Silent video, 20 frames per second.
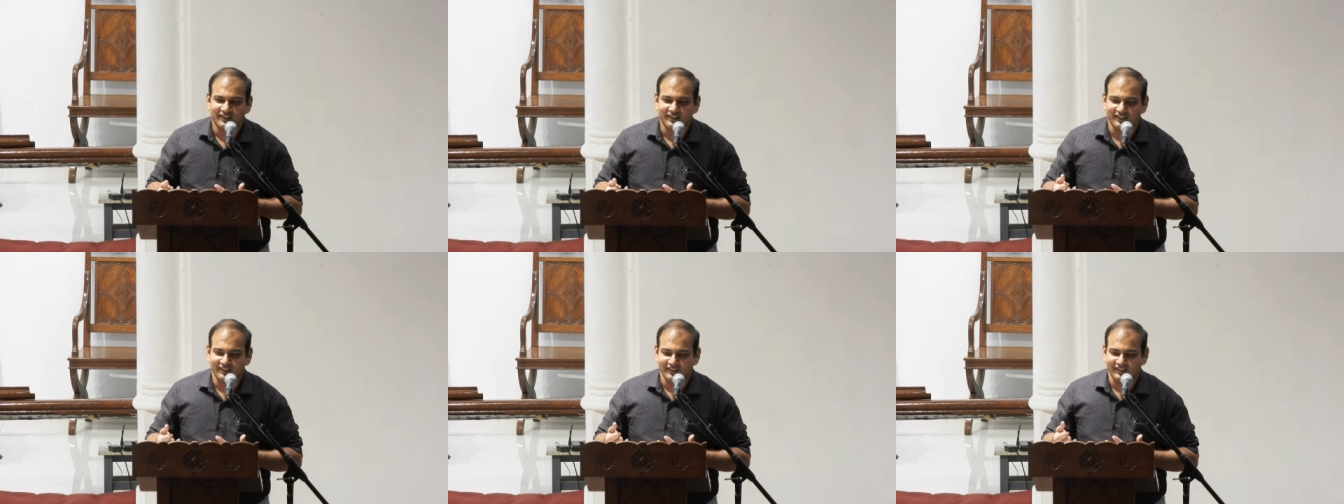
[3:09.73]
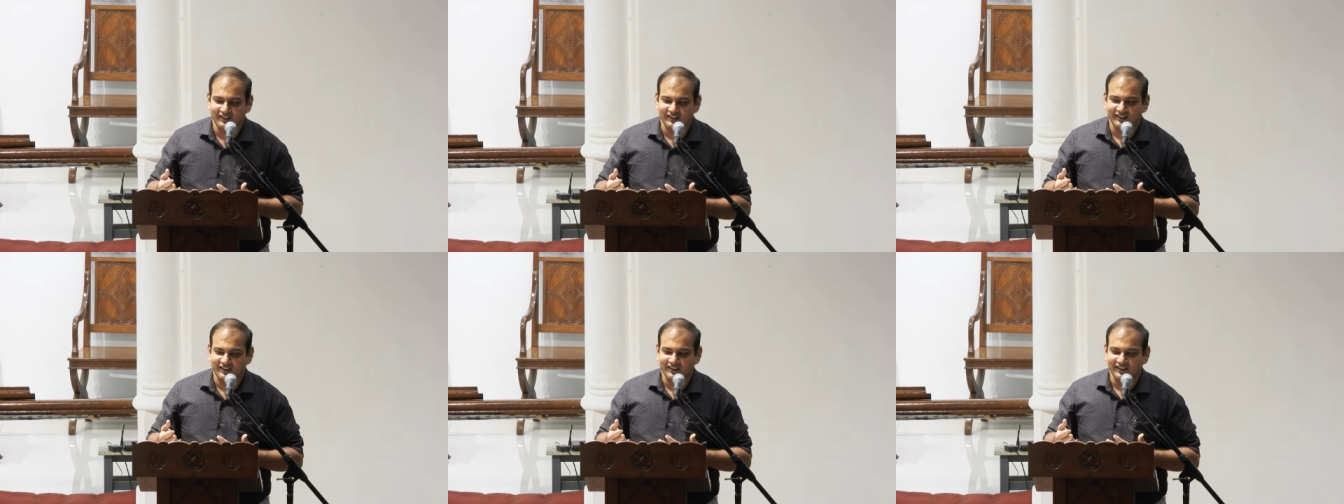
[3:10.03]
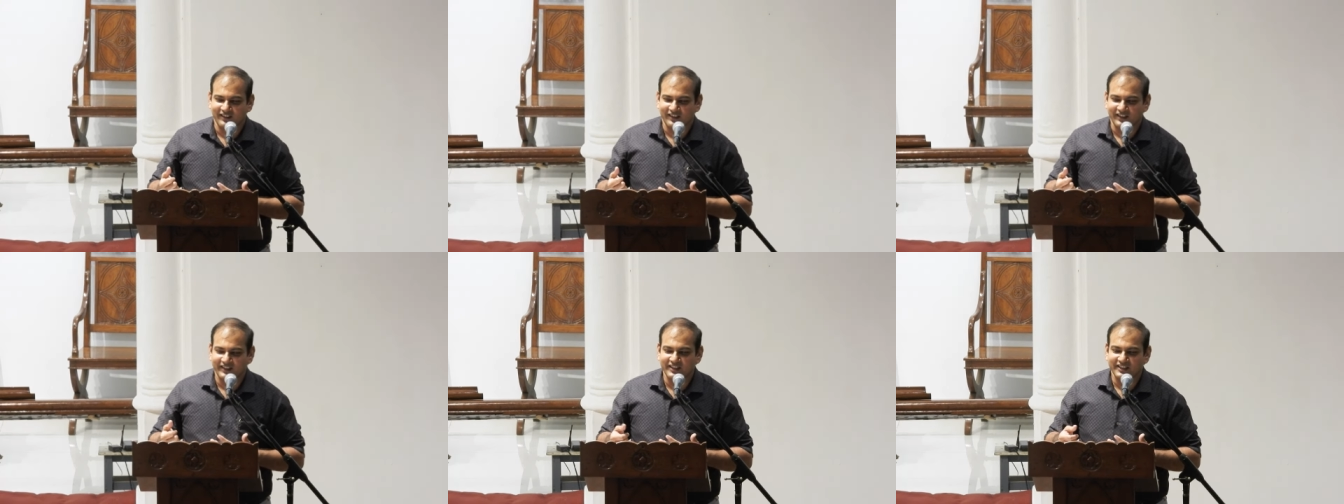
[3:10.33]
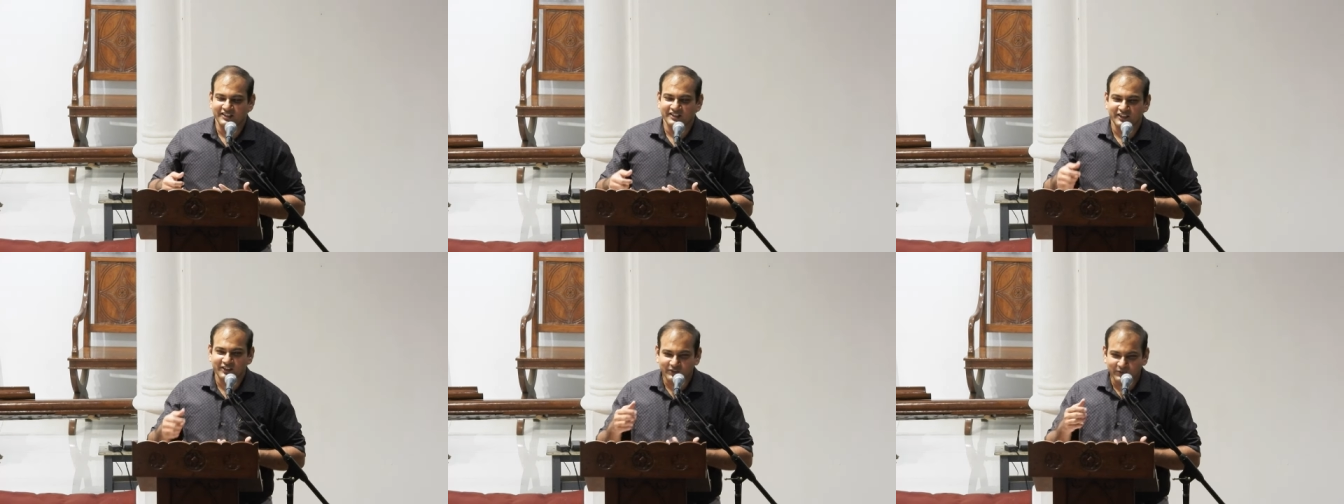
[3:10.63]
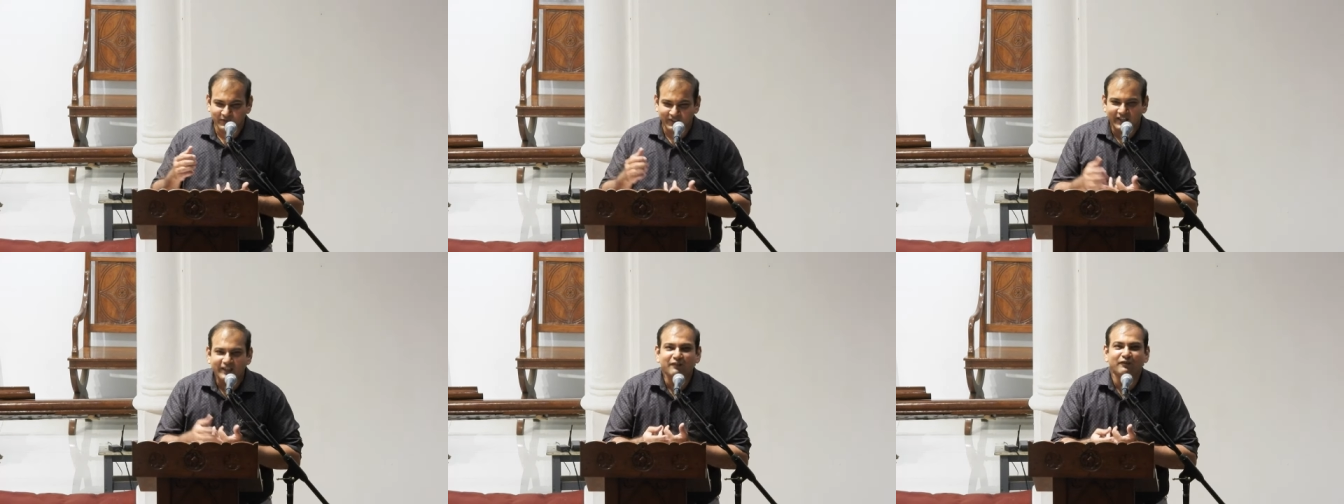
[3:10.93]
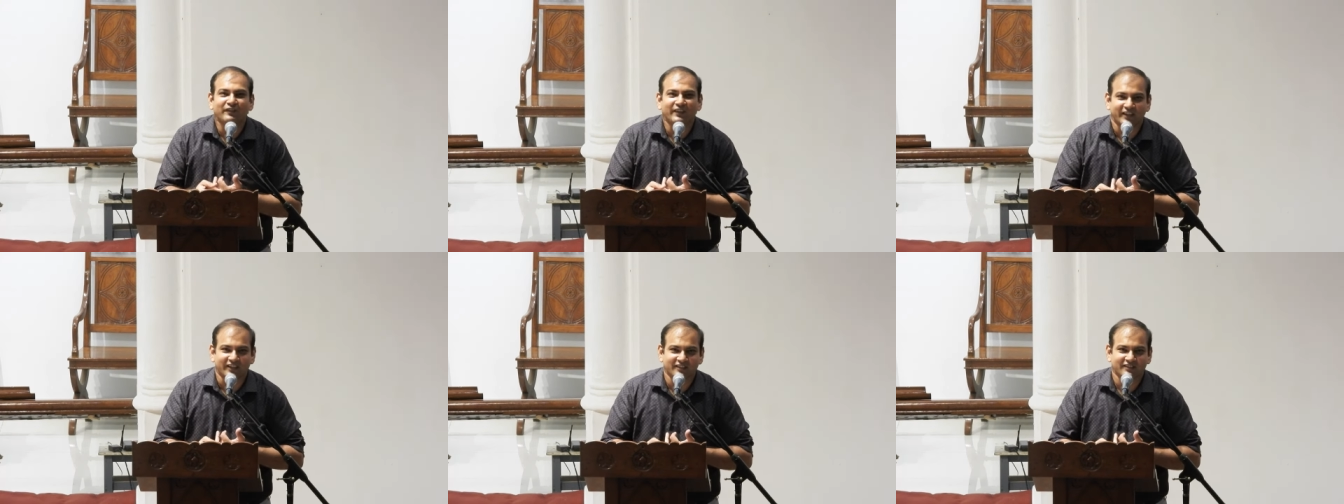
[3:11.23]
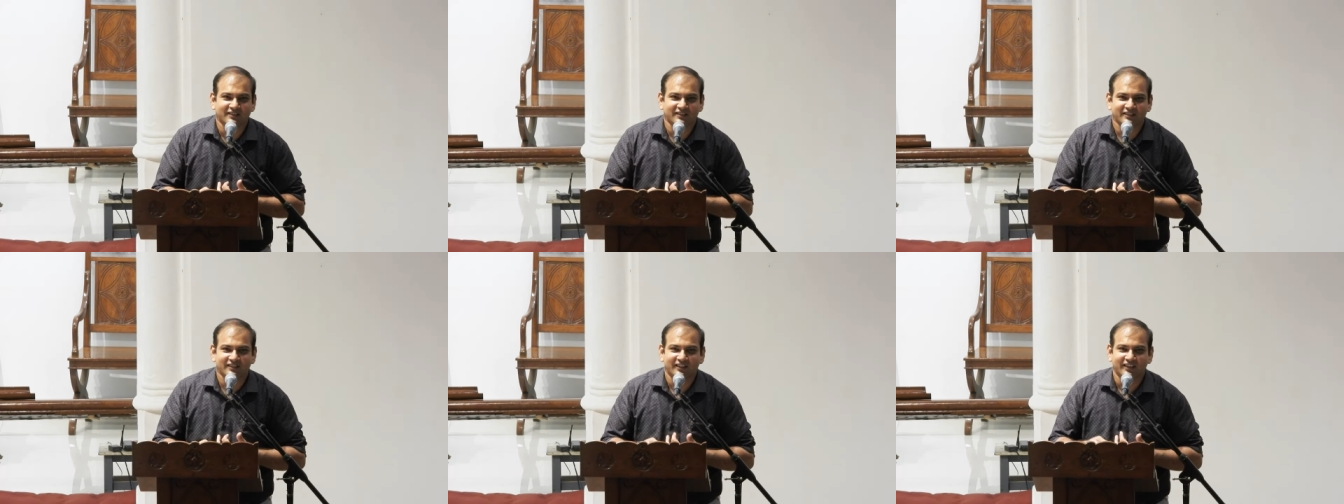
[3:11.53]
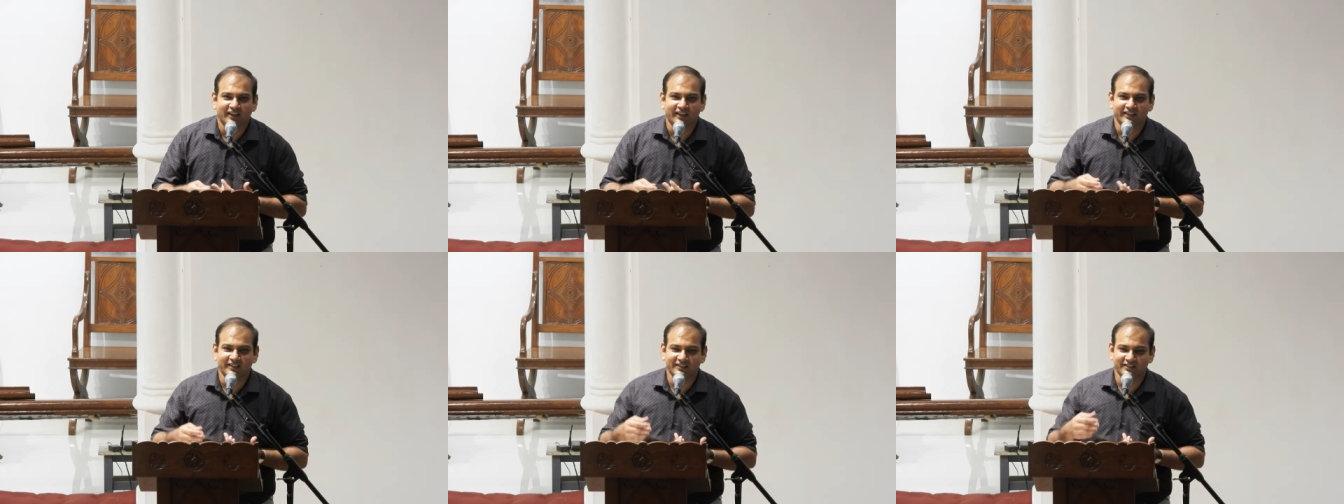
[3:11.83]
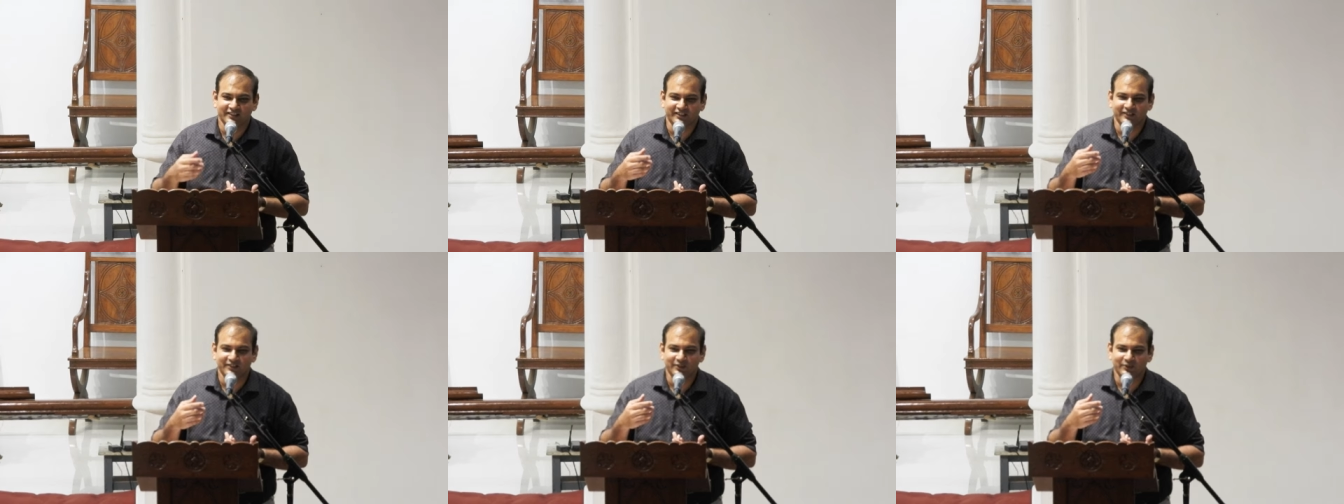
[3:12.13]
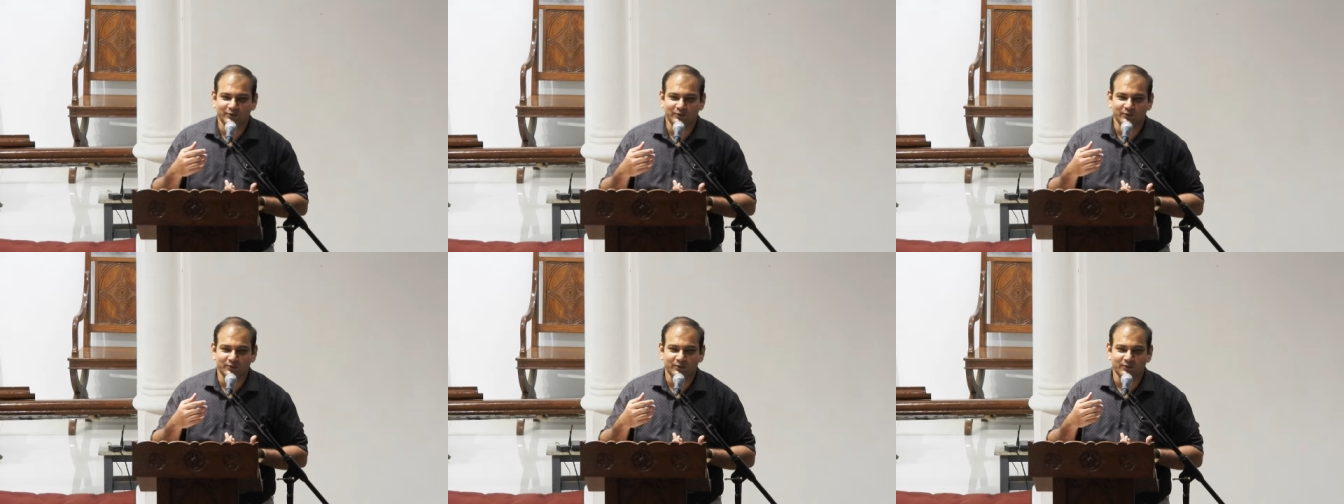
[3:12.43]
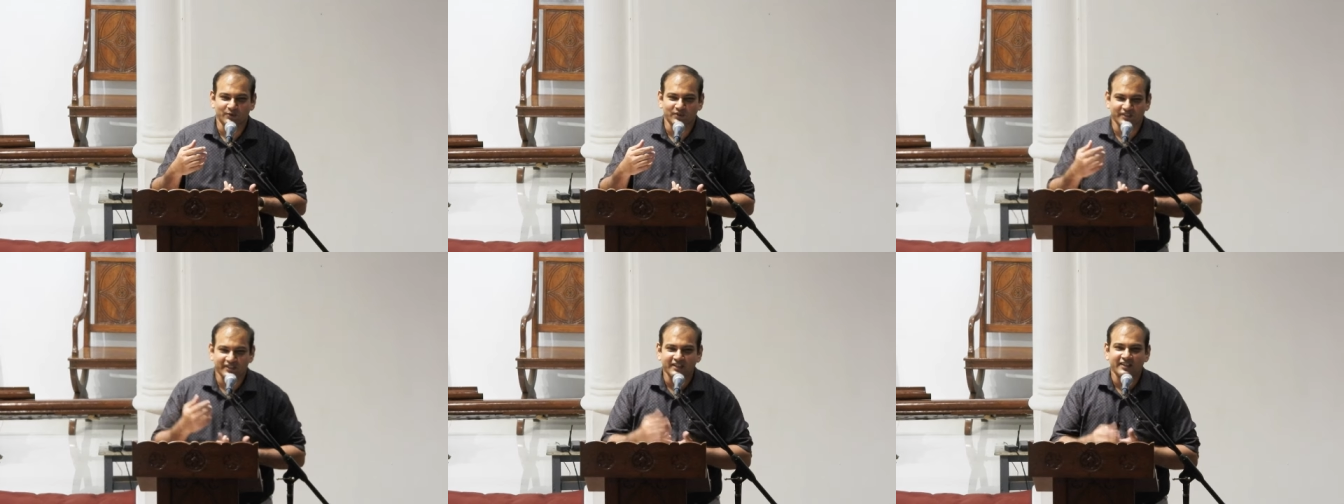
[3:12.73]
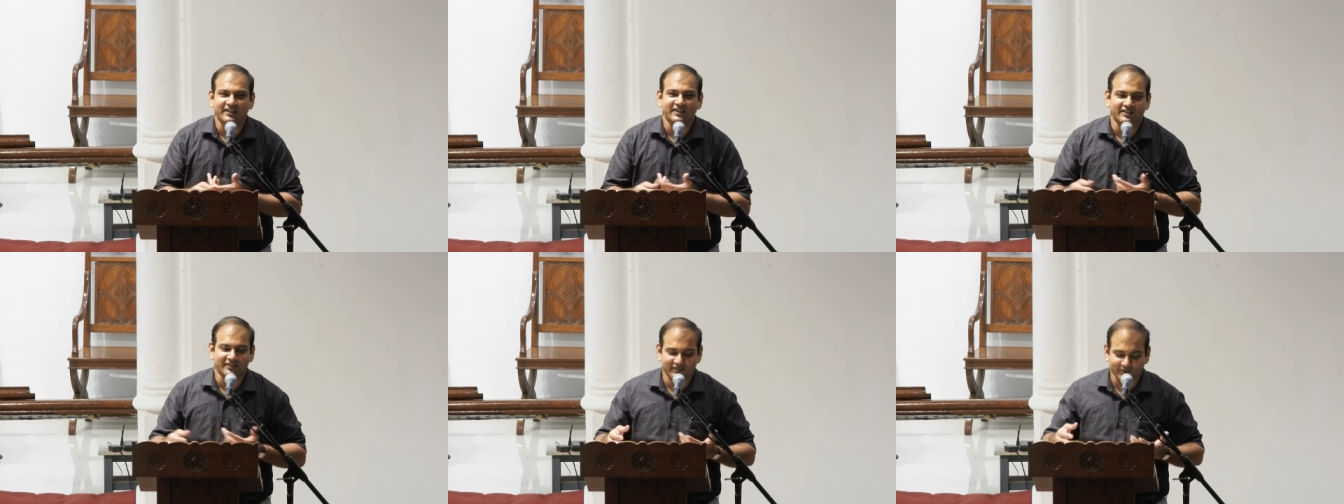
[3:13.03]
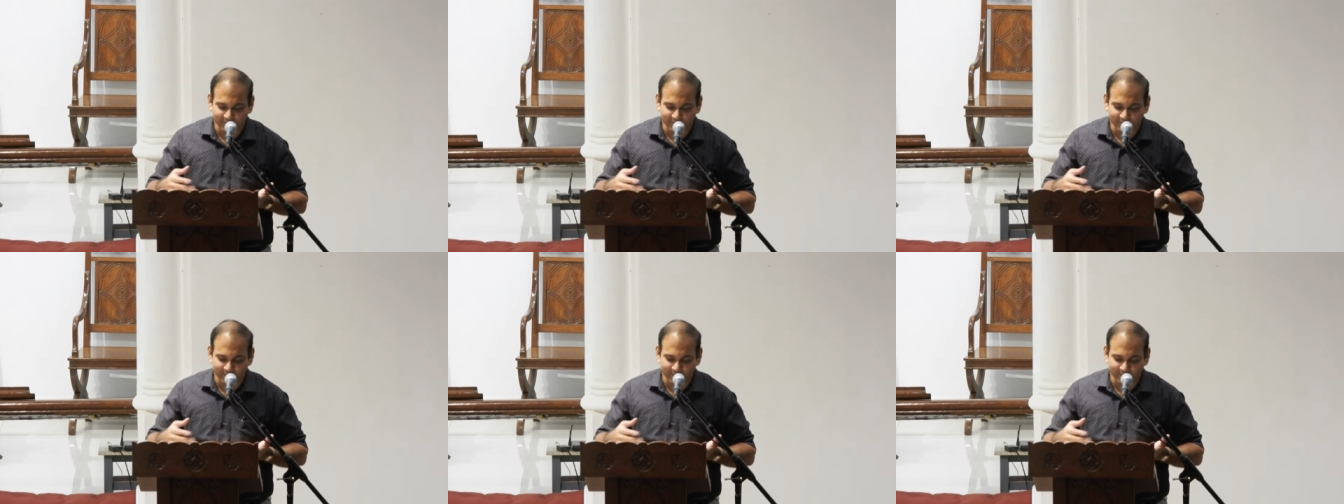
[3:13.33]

uh, addiction to Netflix, addiction to series.